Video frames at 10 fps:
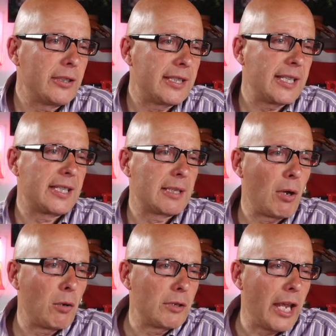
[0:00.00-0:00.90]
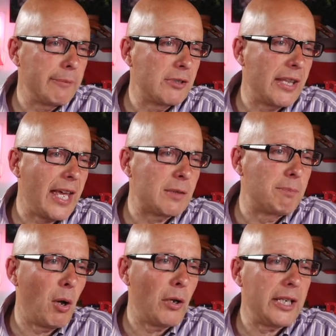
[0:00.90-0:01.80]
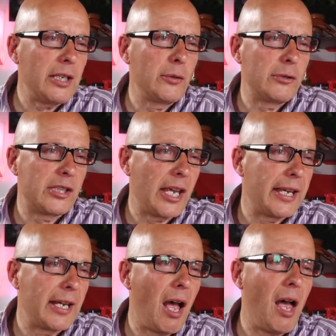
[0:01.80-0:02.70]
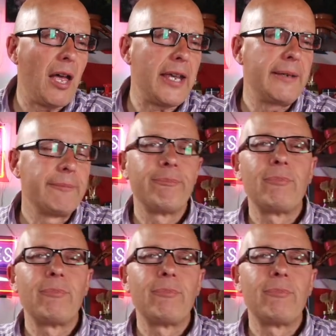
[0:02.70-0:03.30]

to see some old names. There's Bonnie, who's saying hi.